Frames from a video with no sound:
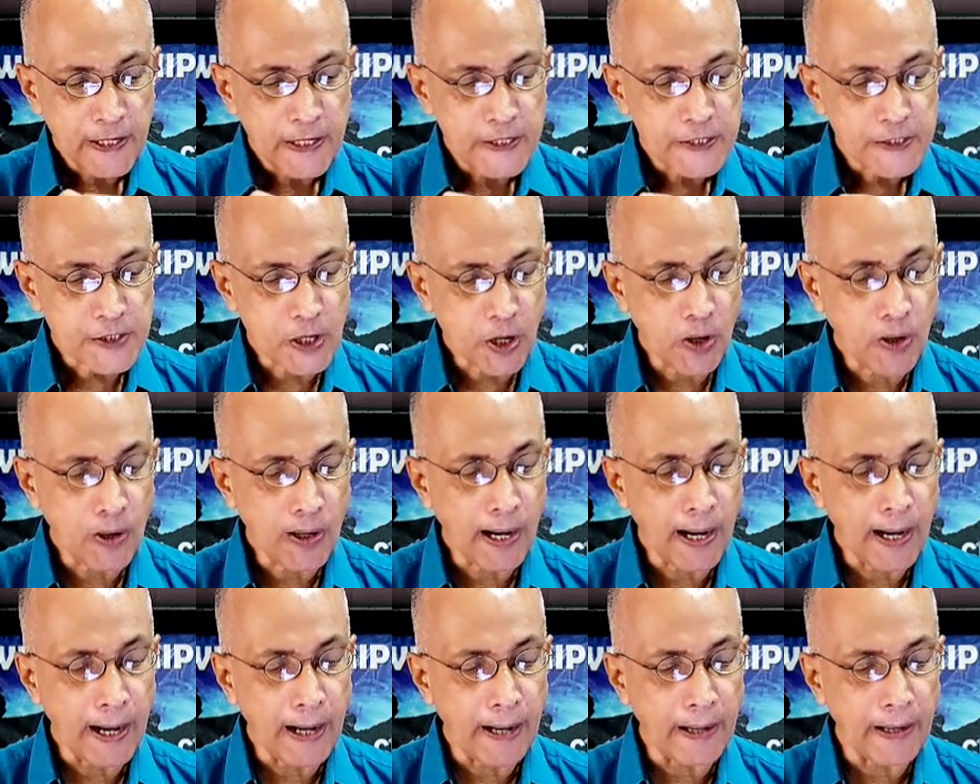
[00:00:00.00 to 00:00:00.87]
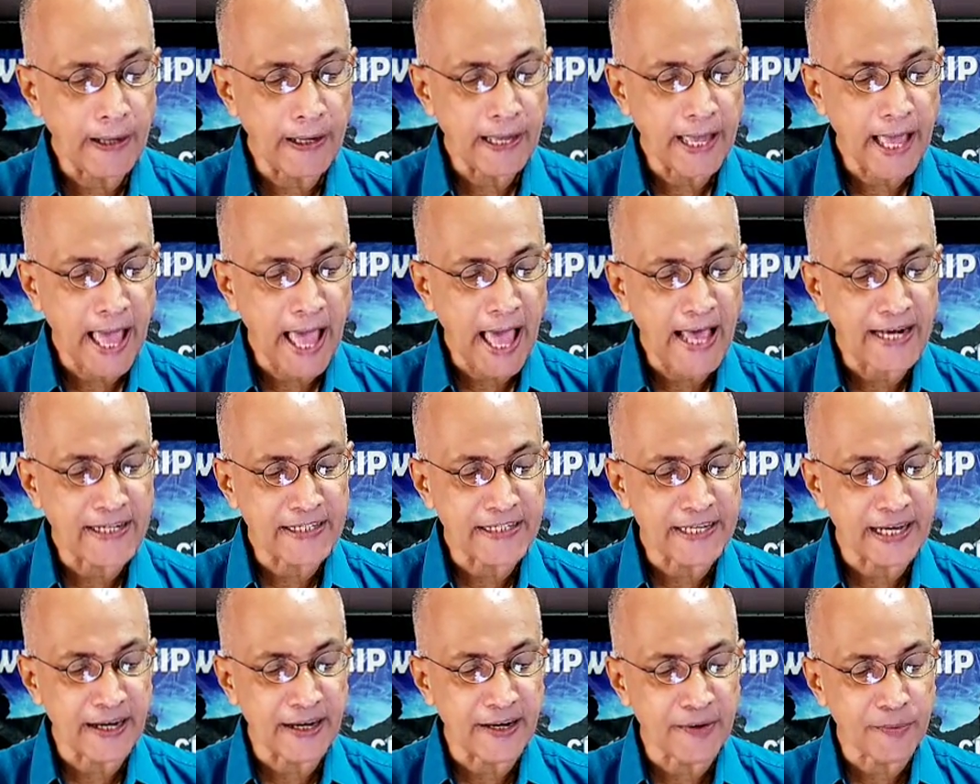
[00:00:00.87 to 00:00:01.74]
So,
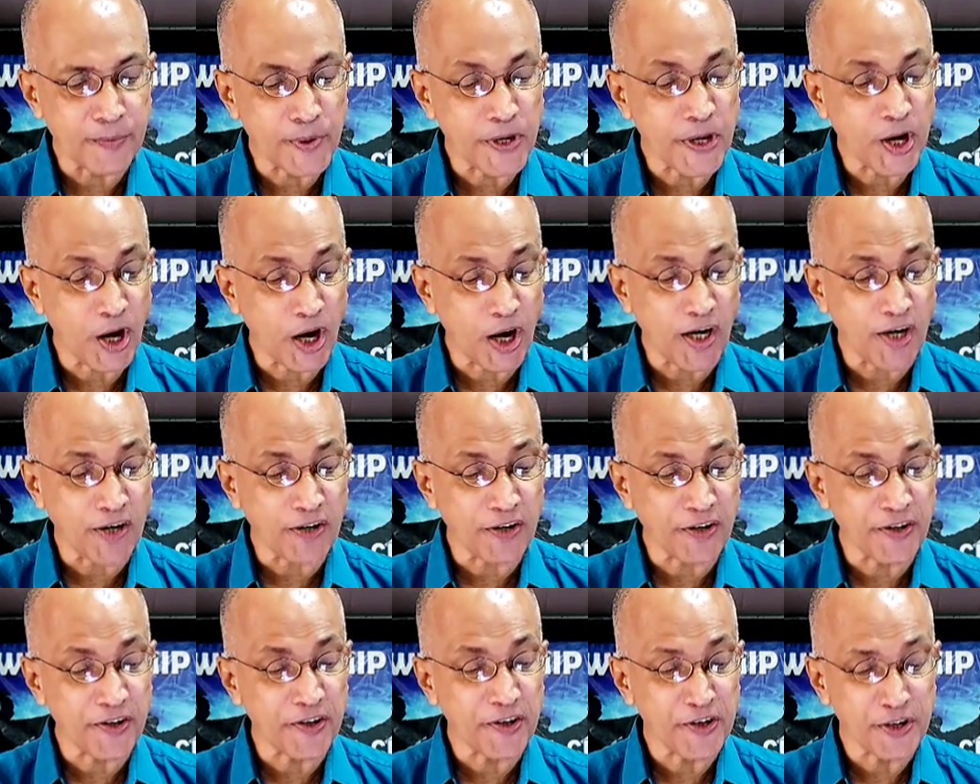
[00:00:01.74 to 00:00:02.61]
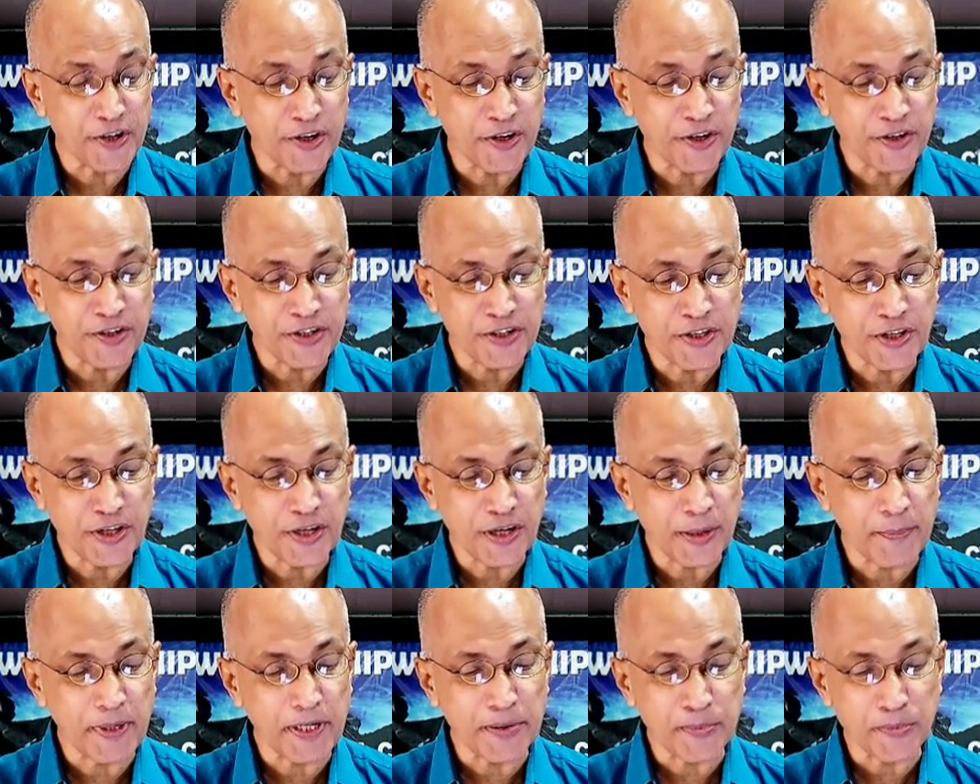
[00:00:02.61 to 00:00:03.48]
we all
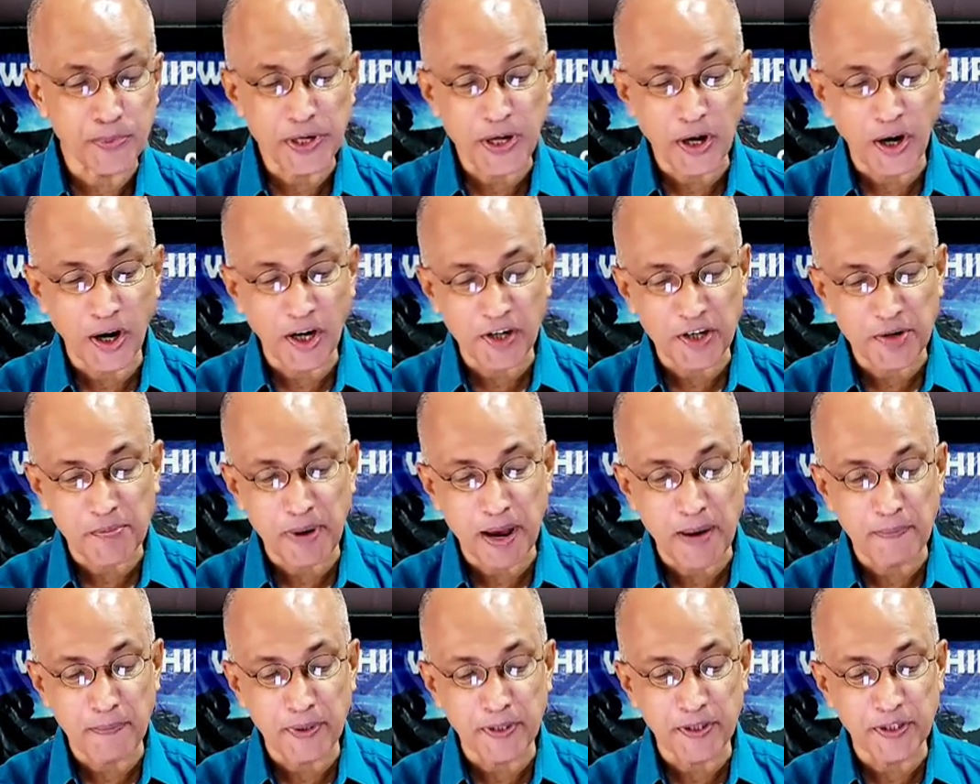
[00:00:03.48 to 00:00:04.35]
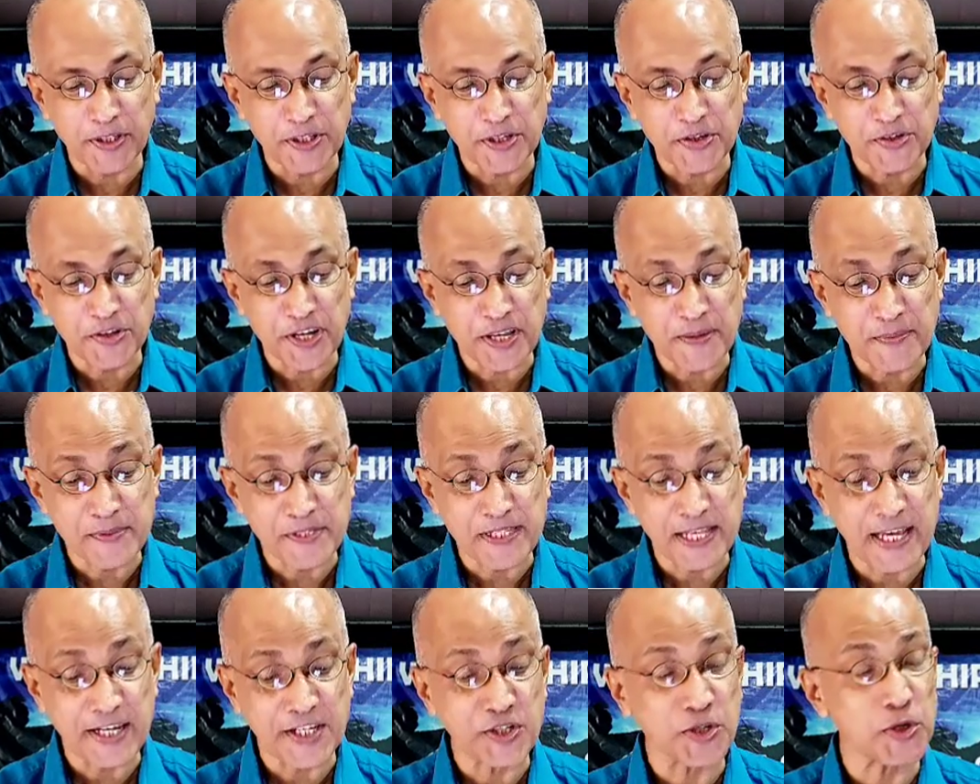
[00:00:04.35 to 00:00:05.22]
remember the dreams
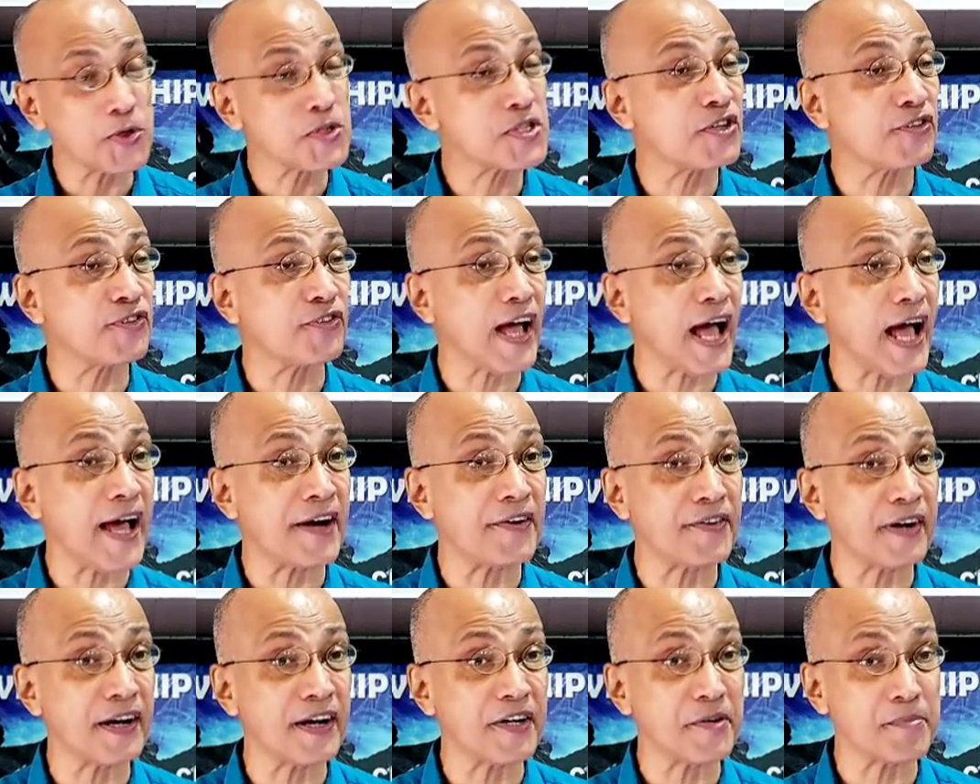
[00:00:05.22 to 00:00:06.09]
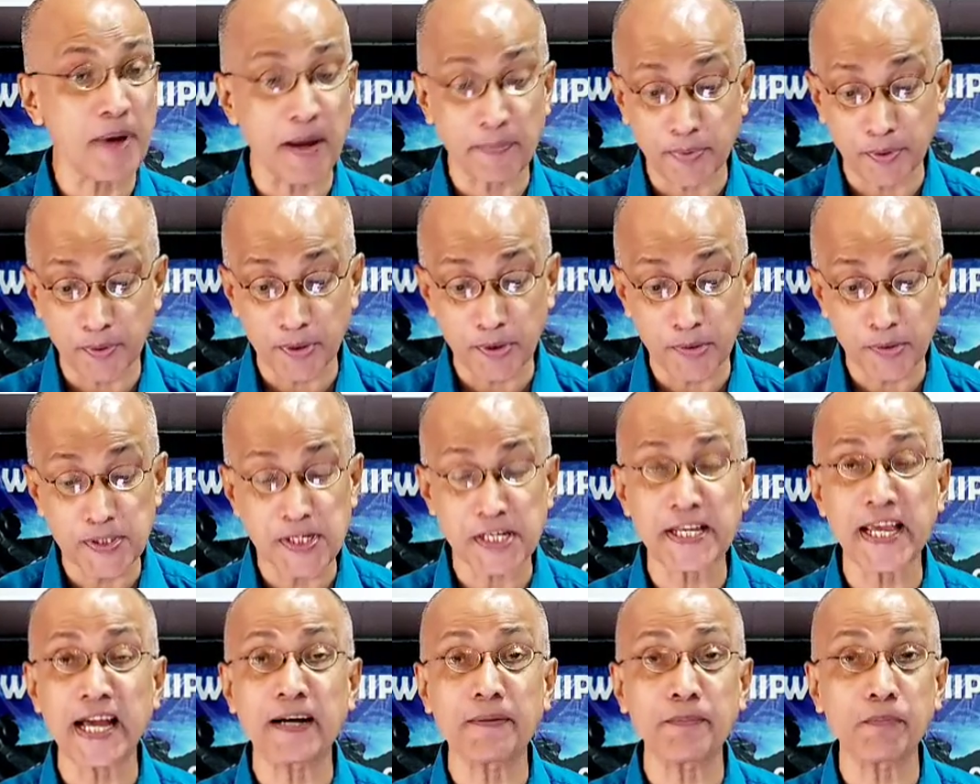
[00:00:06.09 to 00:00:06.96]
that Joseph had, right? Remember when he was a
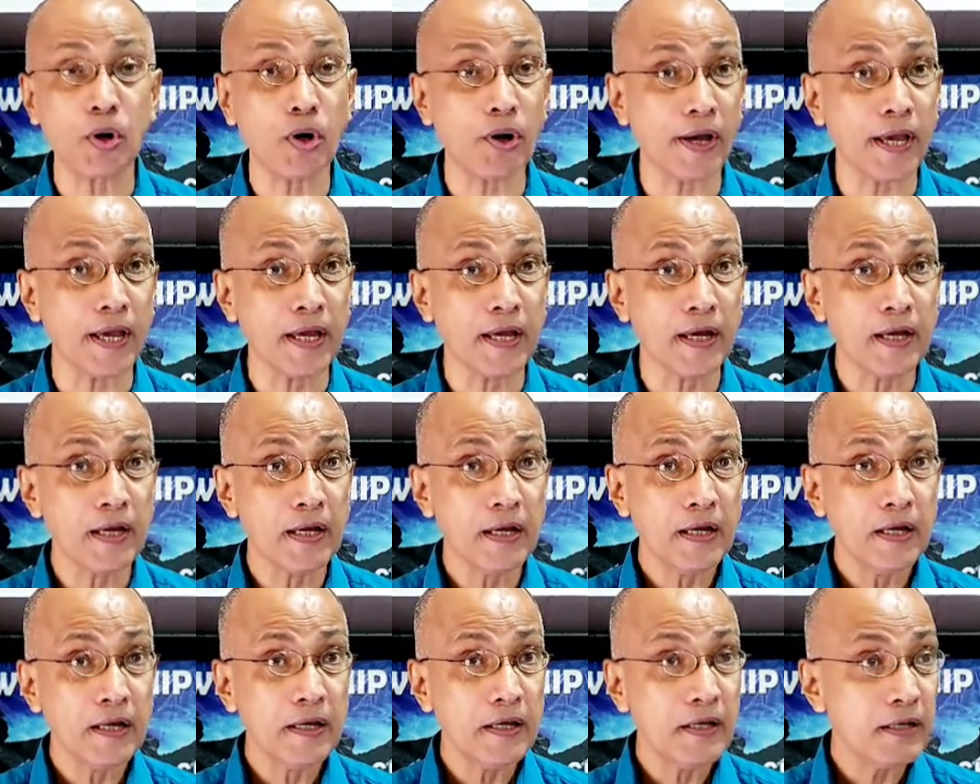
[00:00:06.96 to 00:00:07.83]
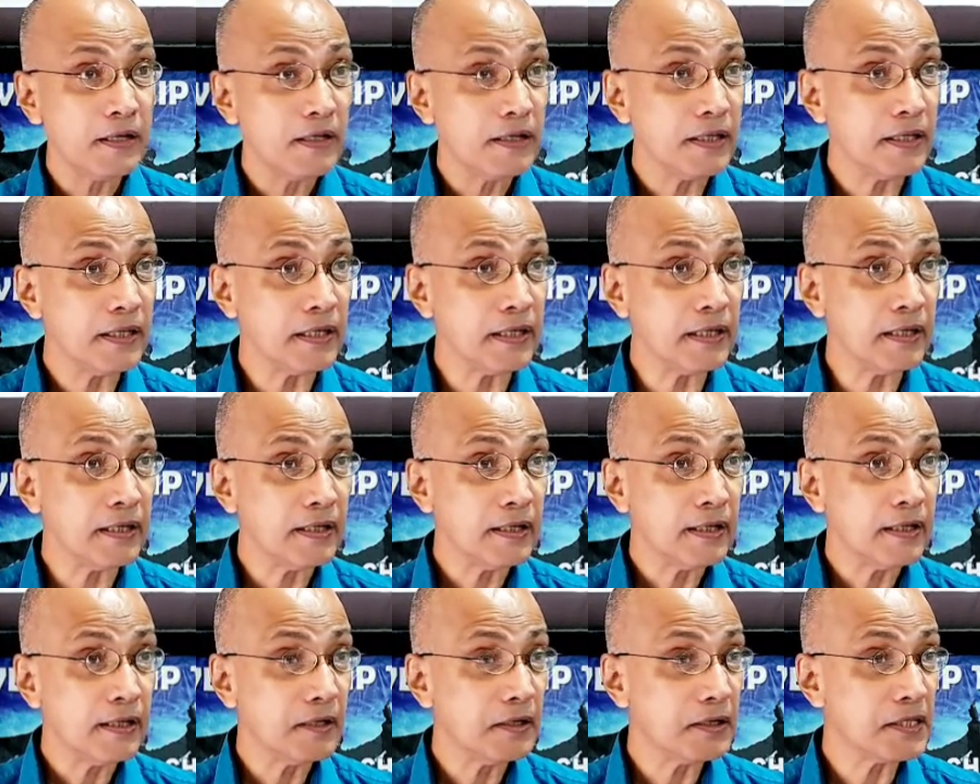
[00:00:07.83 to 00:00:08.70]
young boy, he
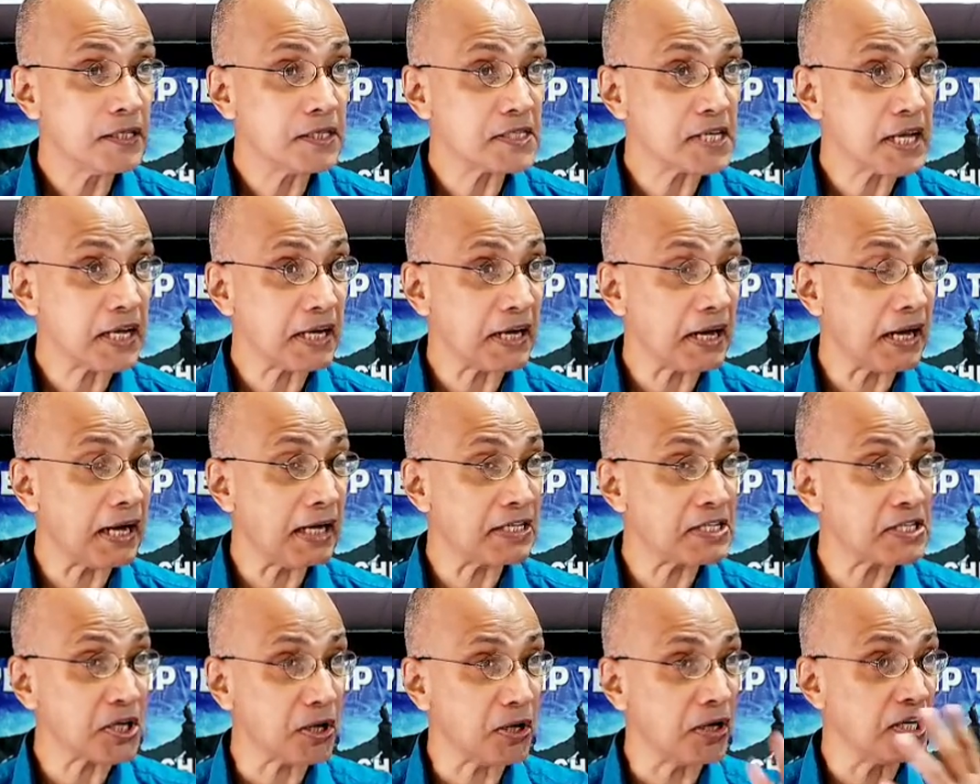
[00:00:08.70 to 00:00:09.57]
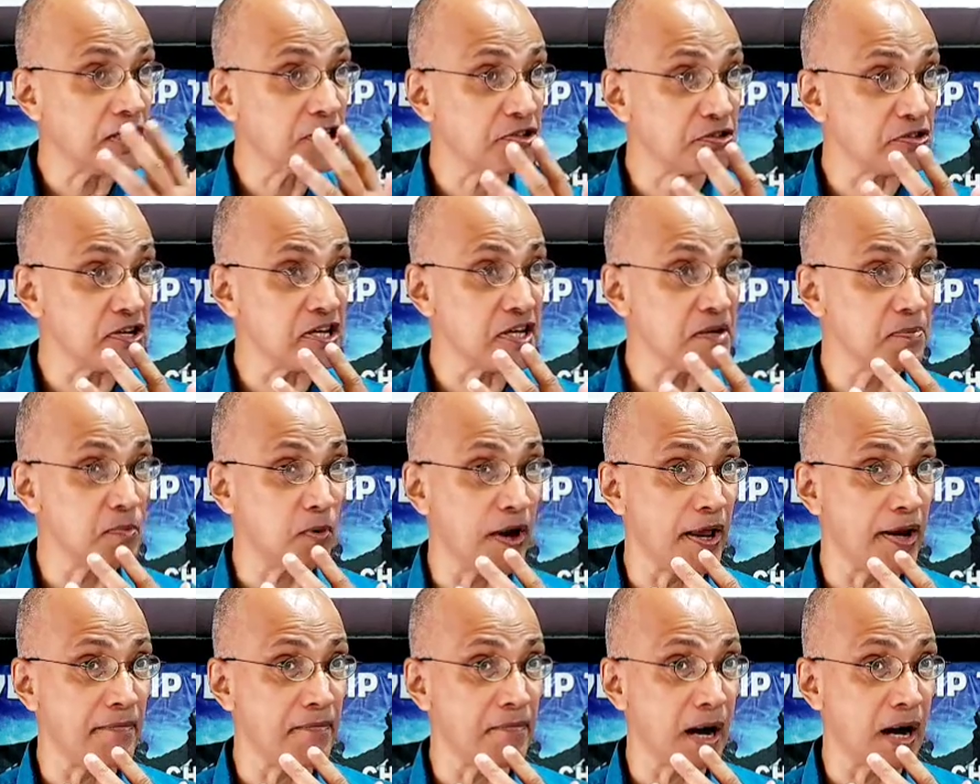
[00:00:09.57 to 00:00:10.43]
said, "I saw a dream
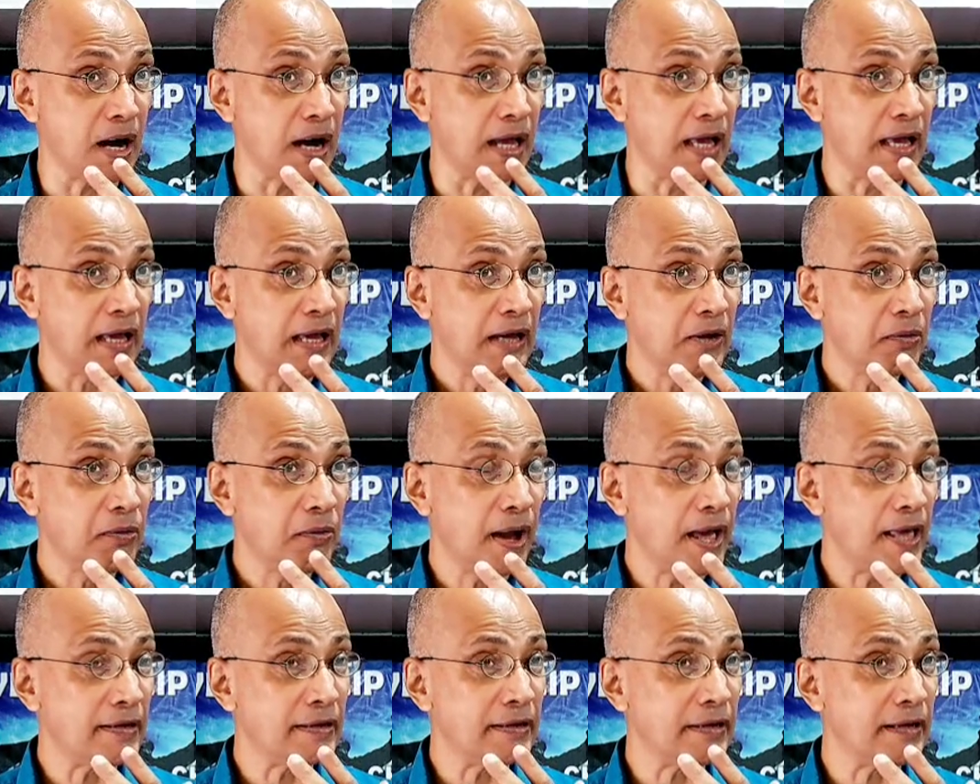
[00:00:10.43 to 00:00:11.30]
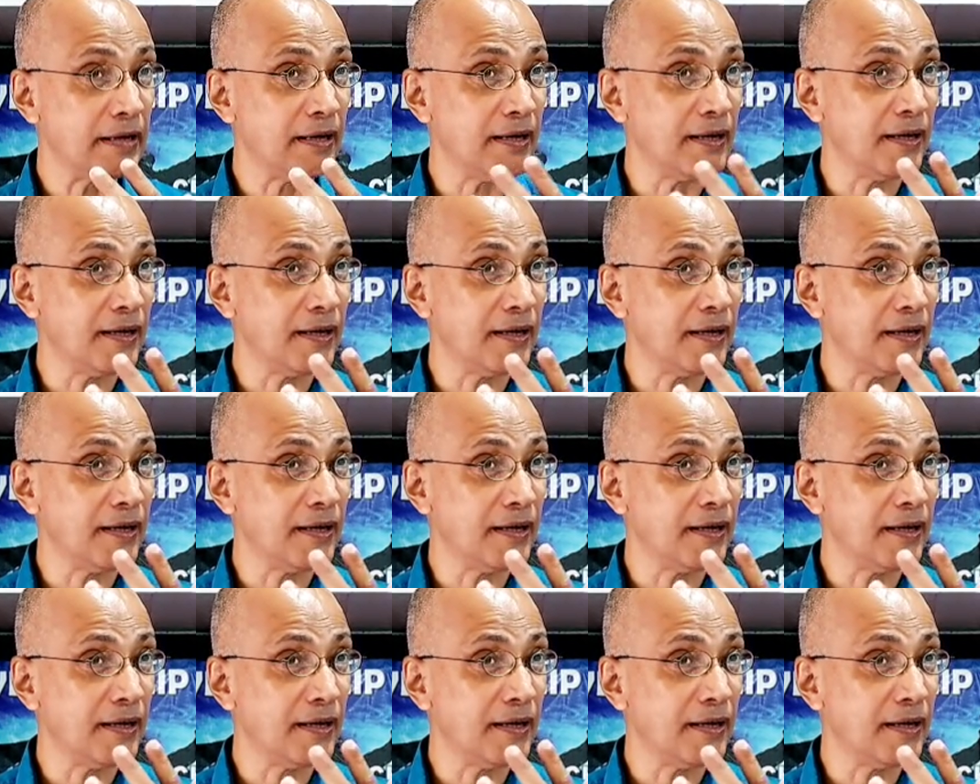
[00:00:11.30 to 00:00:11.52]
when the